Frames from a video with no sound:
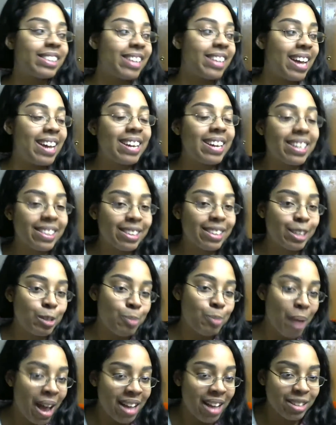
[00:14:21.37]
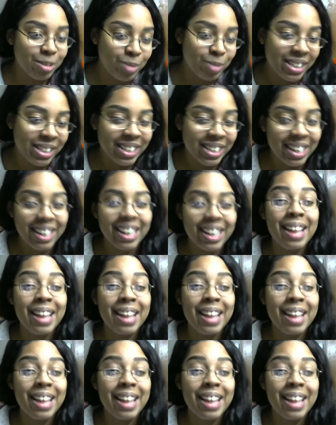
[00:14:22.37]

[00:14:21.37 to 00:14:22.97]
like this past weekend,